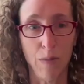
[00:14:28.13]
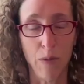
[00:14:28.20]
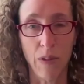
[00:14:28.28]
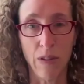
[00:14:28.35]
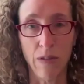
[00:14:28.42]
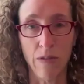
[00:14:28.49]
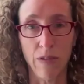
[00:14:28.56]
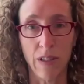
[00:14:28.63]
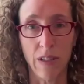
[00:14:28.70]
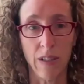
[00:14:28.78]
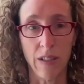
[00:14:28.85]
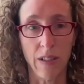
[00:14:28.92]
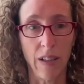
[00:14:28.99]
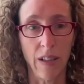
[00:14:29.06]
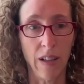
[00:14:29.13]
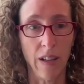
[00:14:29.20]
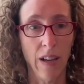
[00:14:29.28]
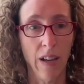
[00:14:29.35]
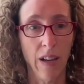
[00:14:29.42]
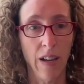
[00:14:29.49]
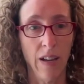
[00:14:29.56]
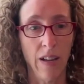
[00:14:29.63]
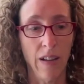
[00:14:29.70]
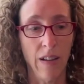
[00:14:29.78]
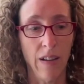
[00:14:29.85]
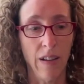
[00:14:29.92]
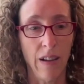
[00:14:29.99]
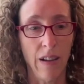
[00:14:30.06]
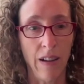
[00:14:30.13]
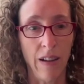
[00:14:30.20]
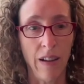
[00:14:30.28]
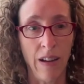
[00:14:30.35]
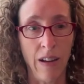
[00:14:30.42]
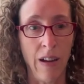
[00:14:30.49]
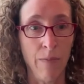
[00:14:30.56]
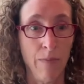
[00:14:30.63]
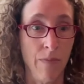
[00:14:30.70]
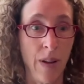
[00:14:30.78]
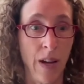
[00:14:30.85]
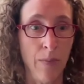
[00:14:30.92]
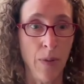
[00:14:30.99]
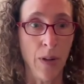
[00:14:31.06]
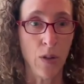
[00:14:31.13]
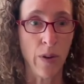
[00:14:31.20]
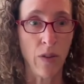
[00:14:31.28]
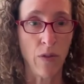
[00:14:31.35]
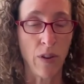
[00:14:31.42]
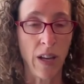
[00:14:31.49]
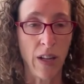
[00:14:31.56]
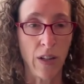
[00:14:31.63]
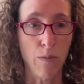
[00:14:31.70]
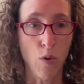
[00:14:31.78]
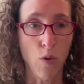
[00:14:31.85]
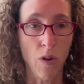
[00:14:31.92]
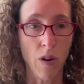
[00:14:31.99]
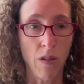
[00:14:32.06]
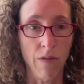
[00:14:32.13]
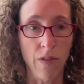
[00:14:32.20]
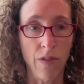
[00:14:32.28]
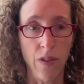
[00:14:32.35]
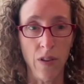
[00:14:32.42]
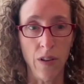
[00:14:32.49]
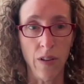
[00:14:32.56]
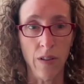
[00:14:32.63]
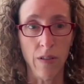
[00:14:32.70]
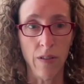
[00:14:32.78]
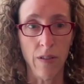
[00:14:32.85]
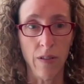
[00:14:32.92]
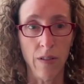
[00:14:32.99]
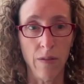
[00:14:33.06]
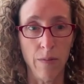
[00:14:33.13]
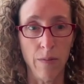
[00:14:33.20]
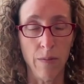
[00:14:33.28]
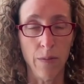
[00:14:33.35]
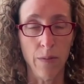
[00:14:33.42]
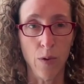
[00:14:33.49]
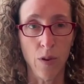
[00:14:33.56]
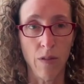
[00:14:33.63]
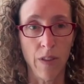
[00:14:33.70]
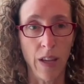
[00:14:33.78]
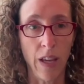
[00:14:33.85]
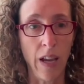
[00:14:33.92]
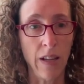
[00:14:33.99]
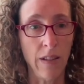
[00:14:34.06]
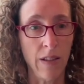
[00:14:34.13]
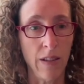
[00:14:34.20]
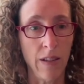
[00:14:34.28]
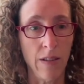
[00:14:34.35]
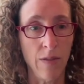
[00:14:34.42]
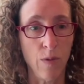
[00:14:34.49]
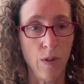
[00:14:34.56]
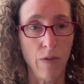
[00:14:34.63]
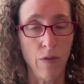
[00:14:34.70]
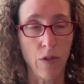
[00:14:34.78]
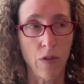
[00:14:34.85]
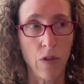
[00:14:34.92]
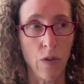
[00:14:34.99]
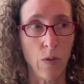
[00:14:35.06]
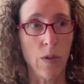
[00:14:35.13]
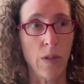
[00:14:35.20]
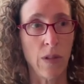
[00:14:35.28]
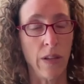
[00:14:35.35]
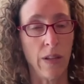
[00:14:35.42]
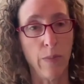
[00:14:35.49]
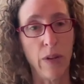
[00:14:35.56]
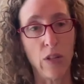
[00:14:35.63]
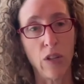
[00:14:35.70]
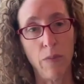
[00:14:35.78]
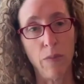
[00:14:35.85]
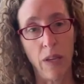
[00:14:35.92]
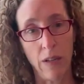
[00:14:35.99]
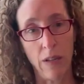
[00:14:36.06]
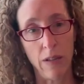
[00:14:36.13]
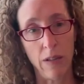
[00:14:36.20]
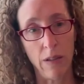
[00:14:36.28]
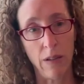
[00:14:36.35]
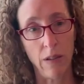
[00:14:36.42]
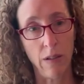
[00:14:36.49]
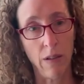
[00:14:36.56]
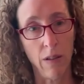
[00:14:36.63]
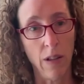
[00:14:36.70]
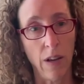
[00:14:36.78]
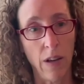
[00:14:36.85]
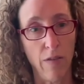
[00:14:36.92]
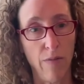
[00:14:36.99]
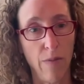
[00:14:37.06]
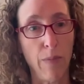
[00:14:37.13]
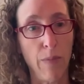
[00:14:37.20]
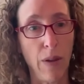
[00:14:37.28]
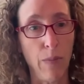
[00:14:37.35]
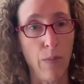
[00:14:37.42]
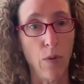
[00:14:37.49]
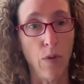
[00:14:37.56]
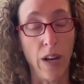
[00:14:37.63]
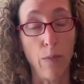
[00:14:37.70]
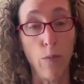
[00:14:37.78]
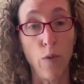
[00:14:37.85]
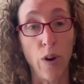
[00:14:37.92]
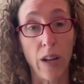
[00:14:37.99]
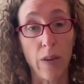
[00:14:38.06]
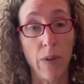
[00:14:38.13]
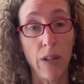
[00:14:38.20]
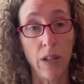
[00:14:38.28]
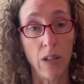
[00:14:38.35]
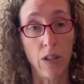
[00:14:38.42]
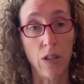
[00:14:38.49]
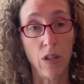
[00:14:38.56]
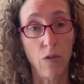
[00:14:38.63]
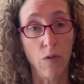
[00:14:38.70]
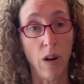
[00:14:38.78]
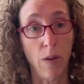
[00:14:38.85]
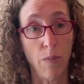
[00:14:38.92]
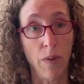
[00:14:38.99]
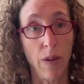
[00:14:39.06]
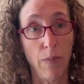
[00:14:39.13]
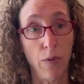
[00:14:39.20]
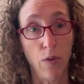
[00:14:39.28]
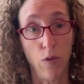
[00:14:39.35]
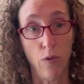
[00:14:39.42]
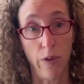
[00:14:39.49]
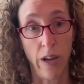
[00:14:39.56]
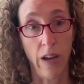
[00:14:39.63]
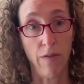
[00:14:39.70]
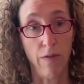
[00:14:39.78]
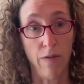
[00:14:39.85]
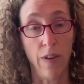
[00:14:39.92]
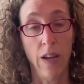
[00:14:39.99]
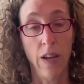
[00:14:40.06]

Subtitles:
be wonderful, because I think I'd much rather catch more of the cases with fructose, especially because a lot of my people that I'm recommending it to are people who have